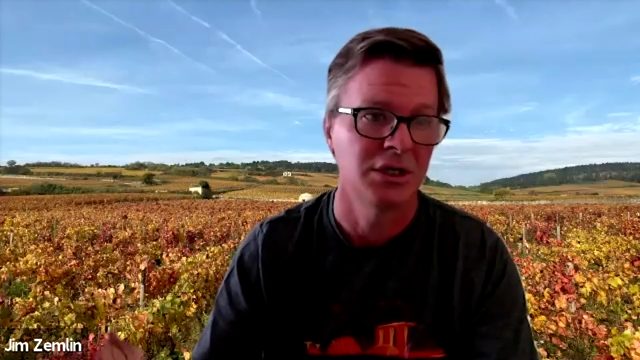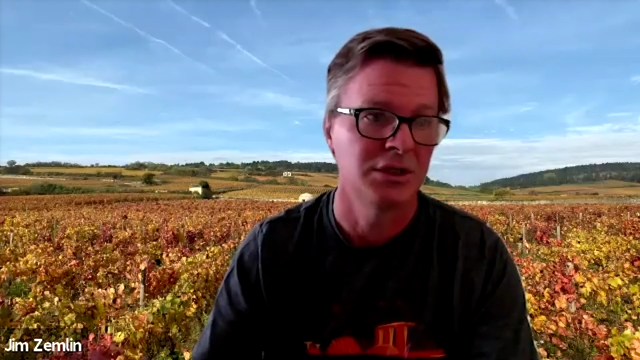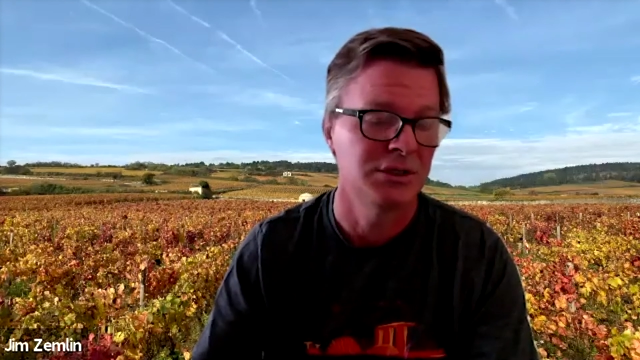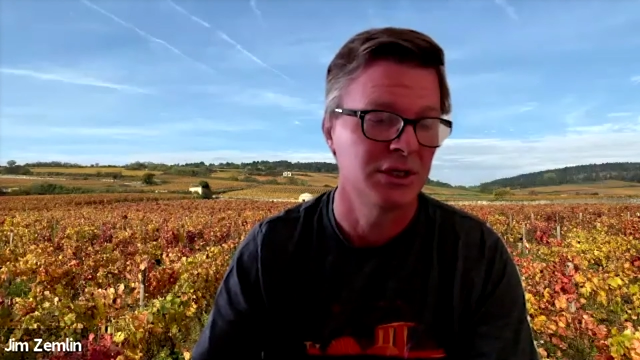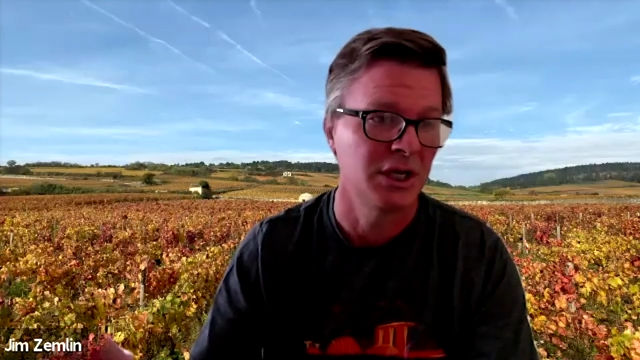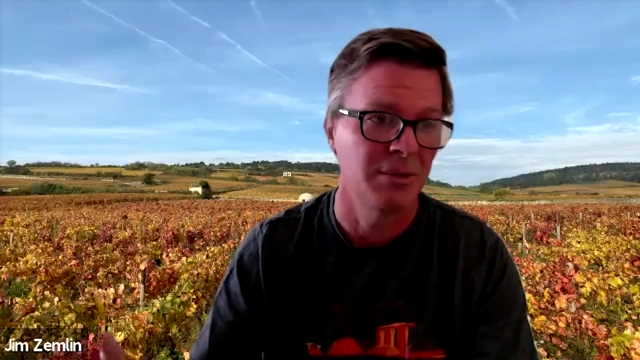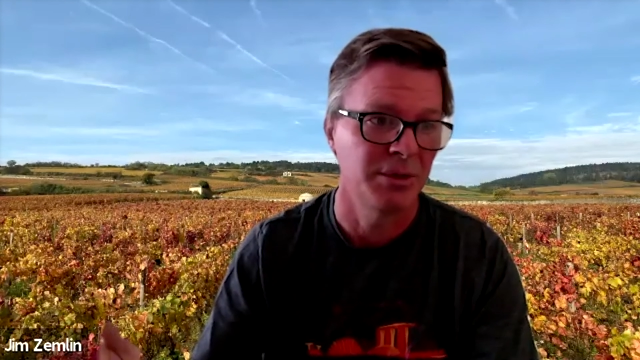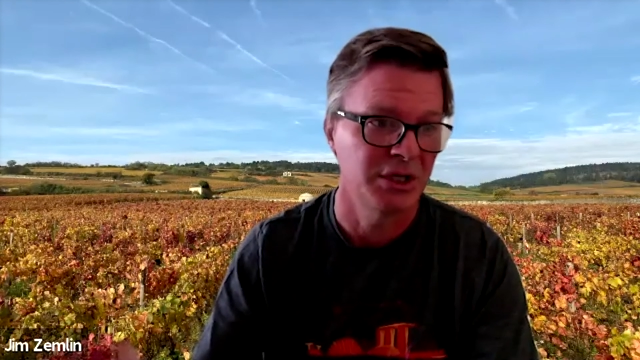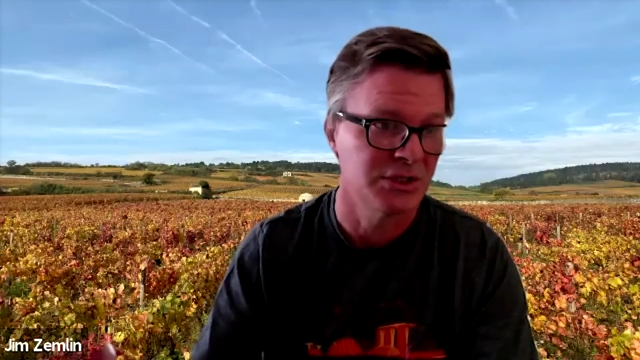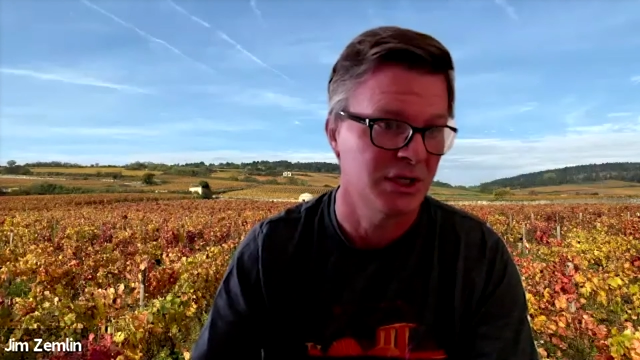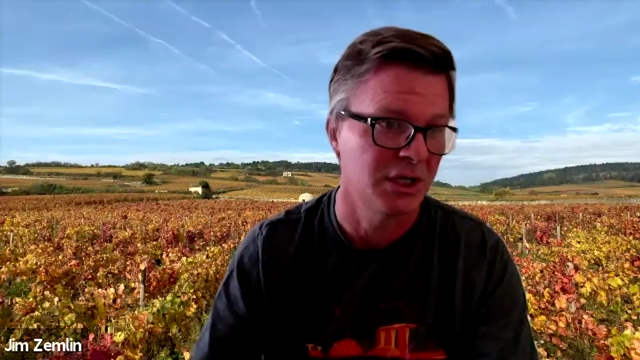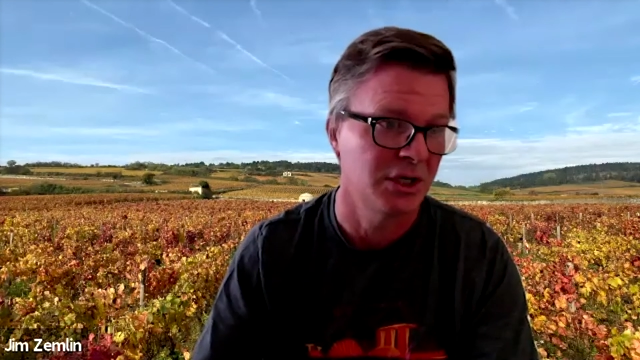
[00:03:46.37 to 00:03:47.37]
dynamic and
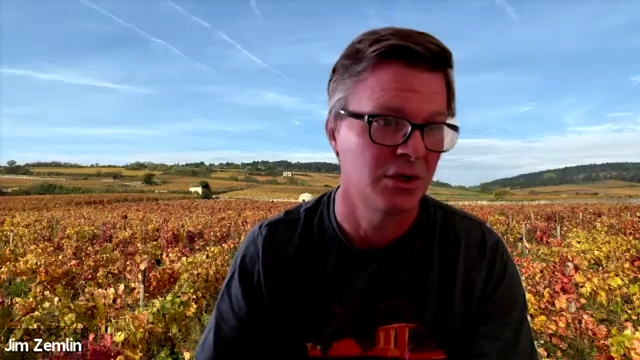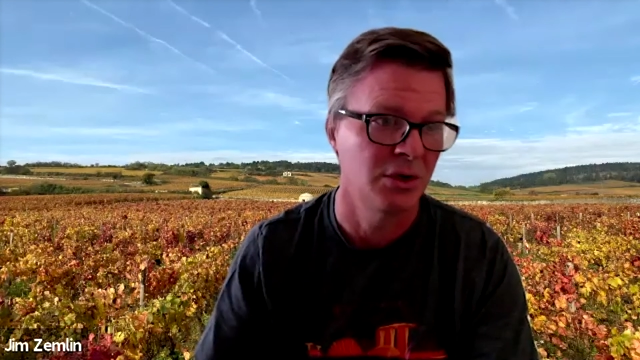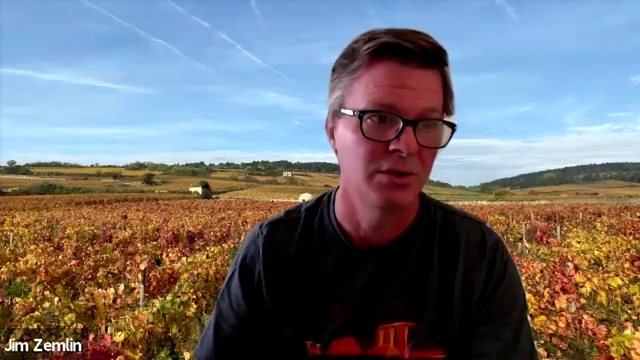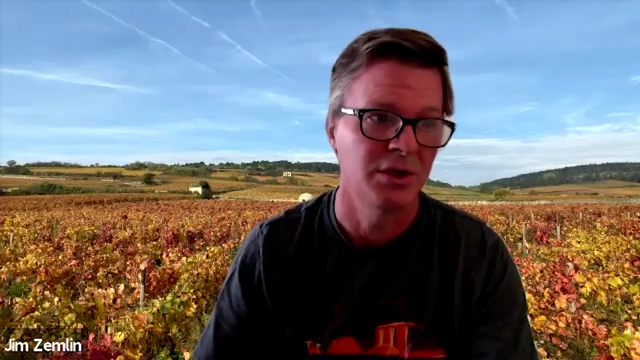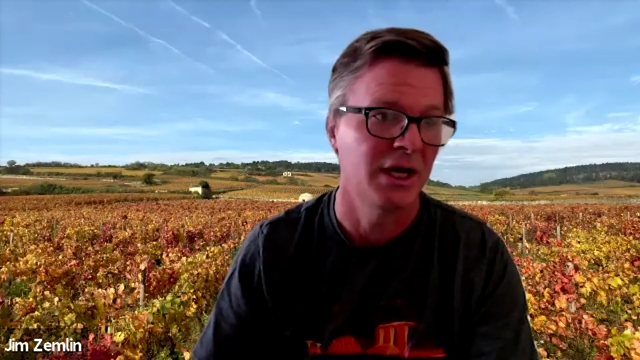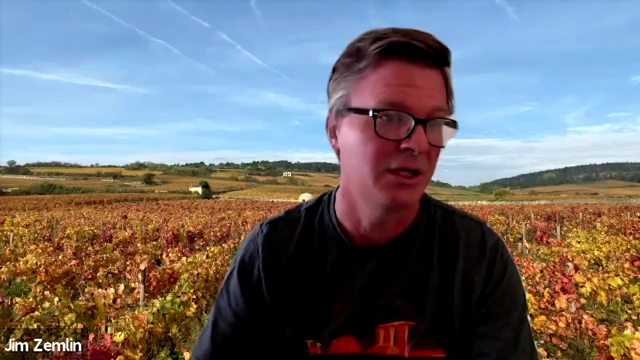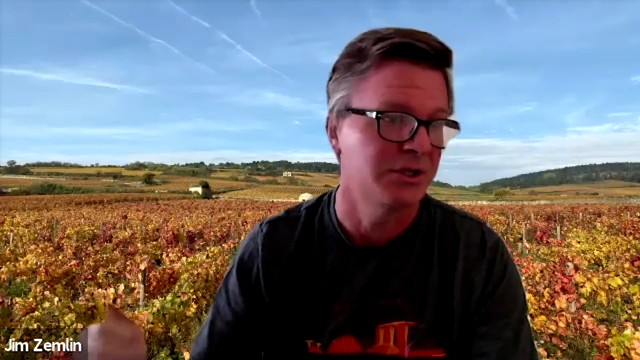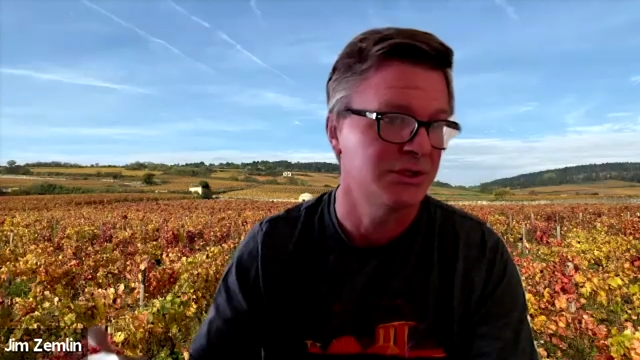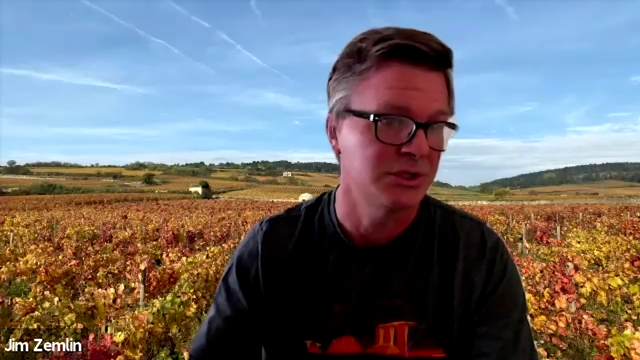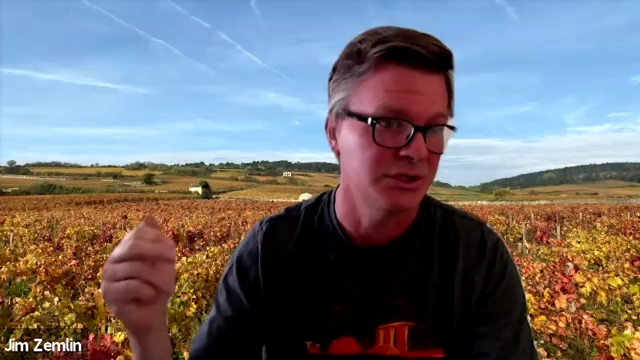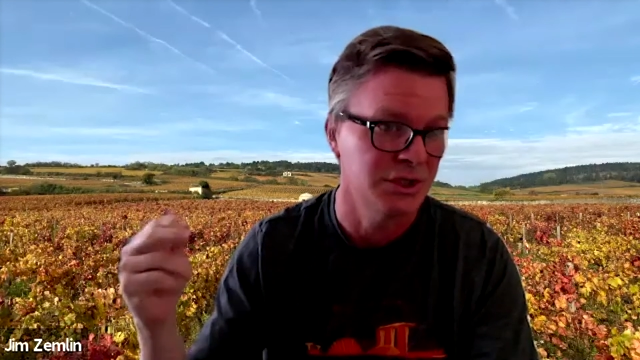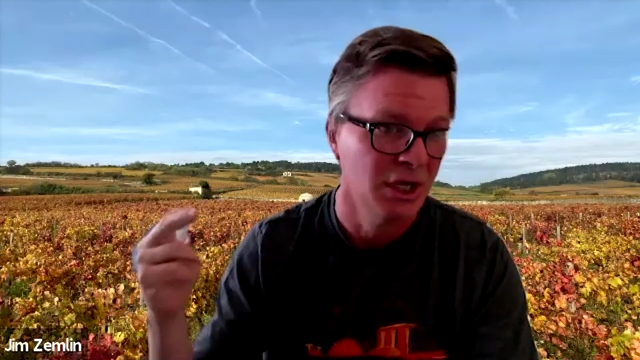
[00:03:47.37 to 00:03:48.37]
static code
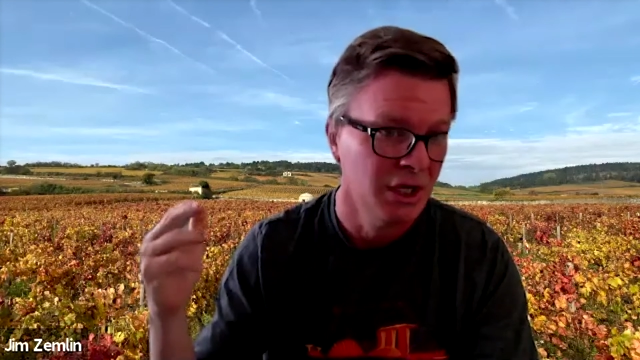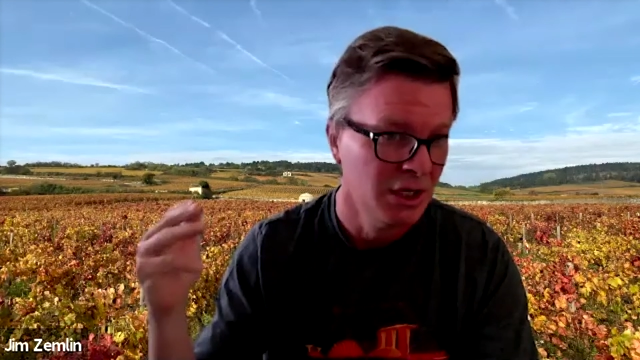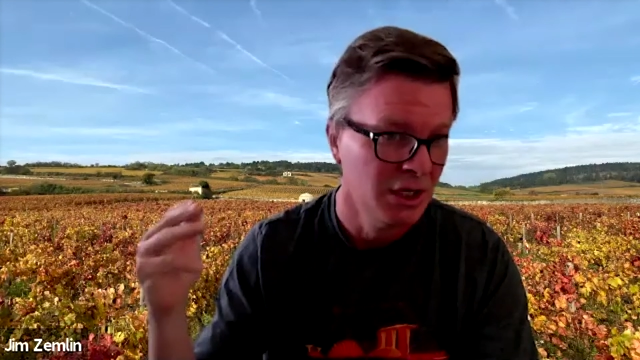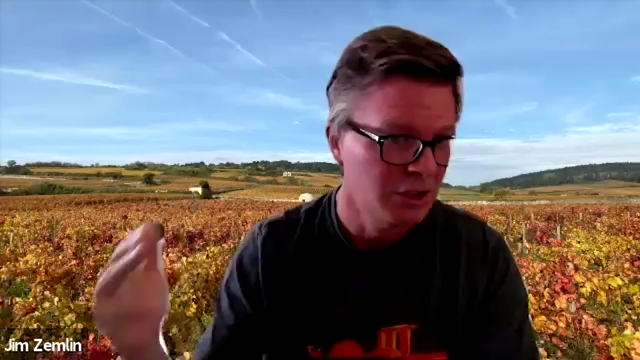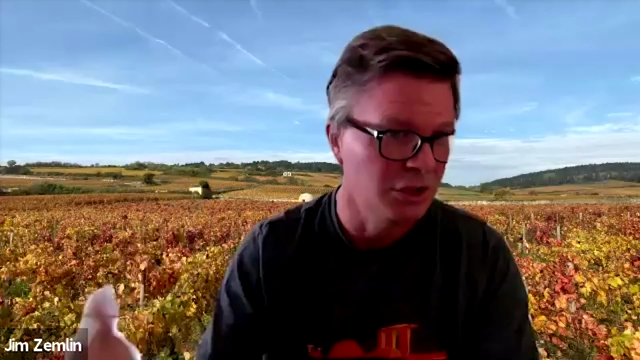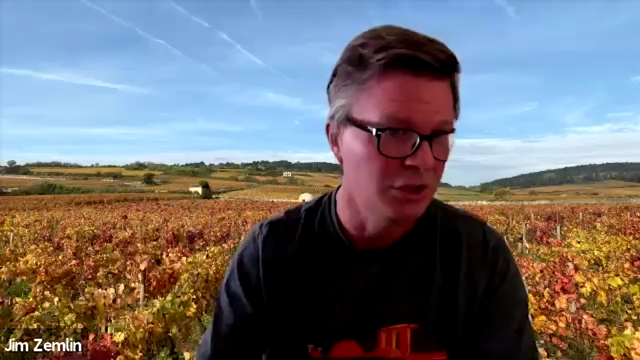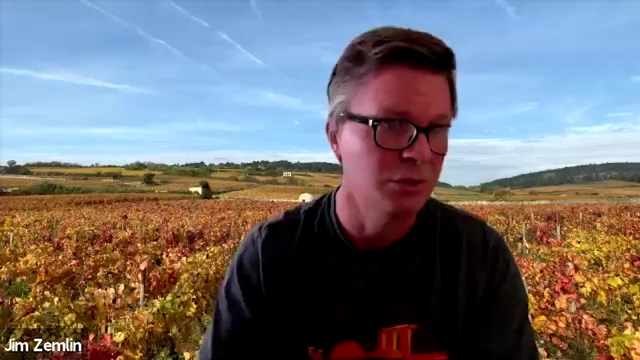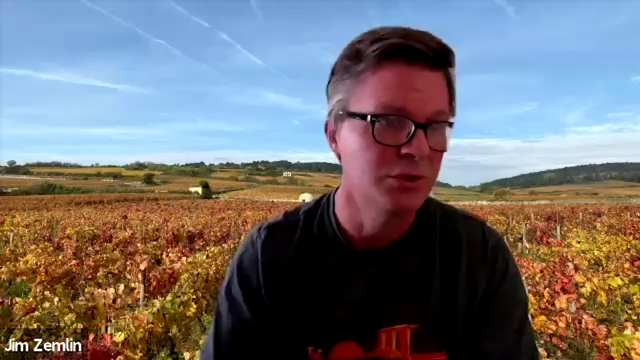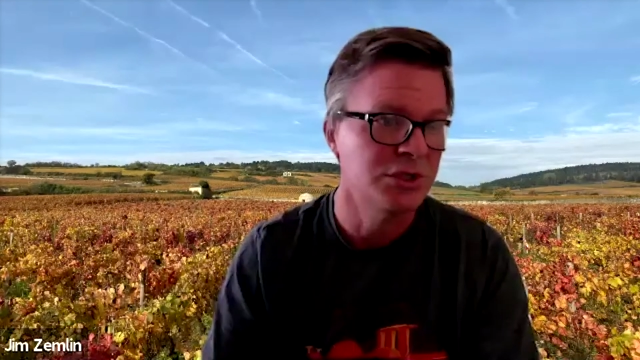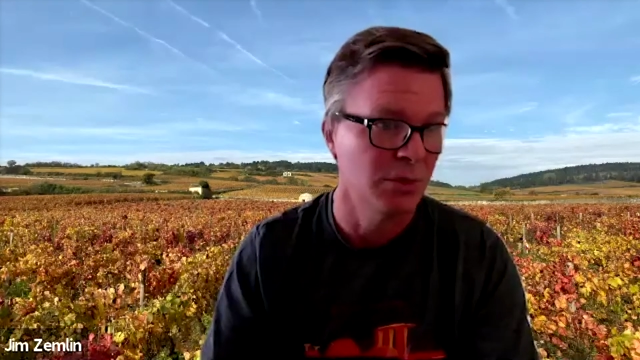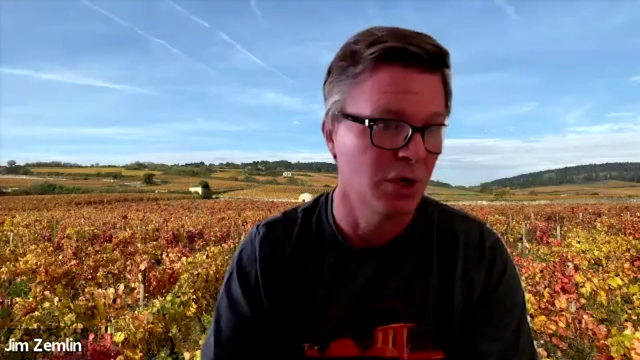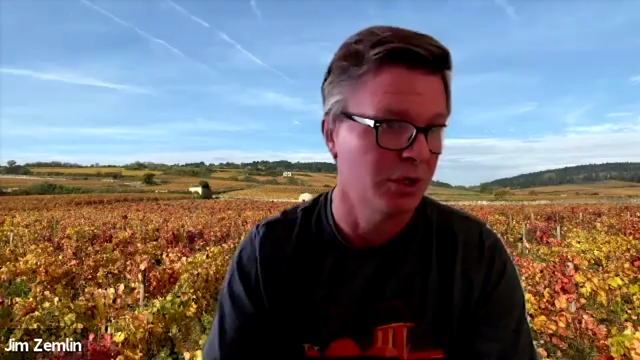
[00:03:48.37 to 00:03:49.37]
analysis,
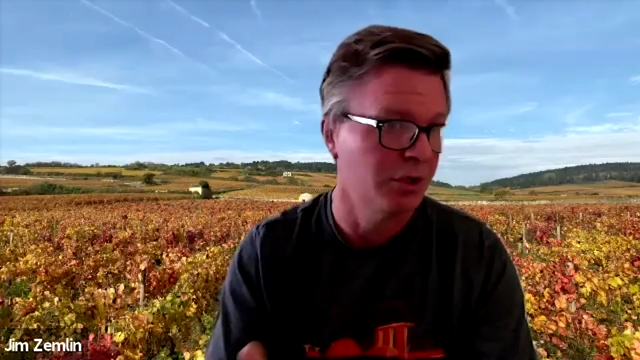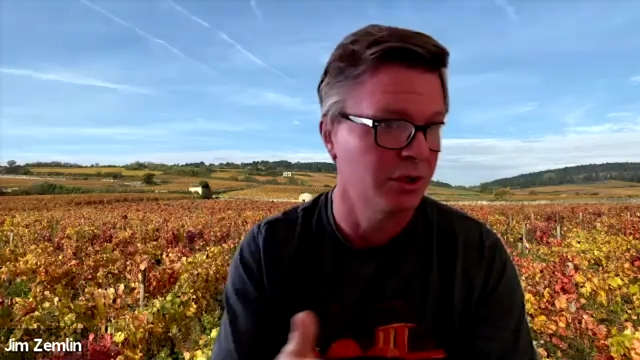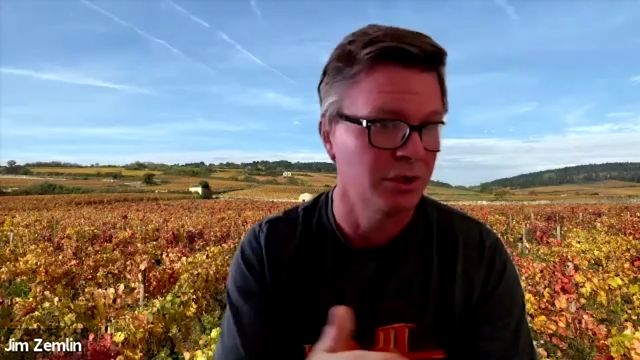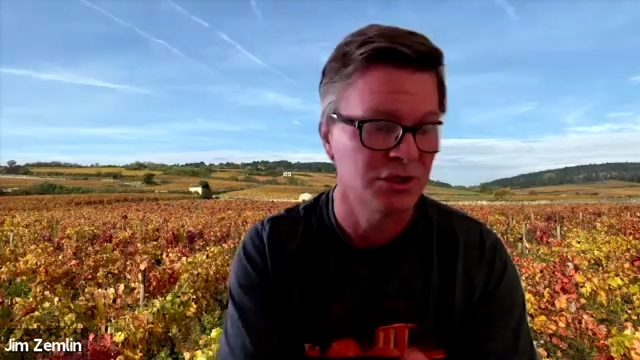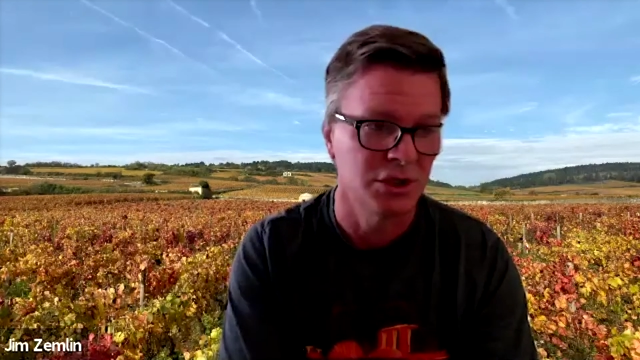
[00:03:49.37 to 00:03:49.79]
using modern